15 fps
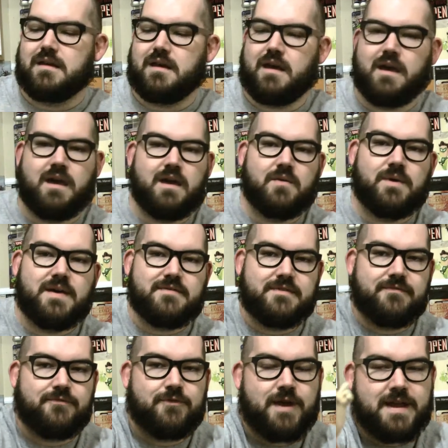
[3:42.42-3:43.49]
And we have a
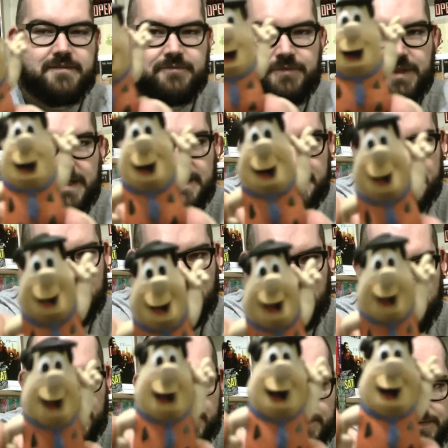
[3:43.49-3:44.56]
Fred
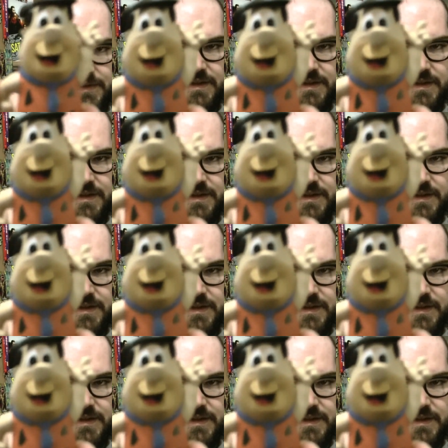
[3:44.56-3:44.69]
Flintstone.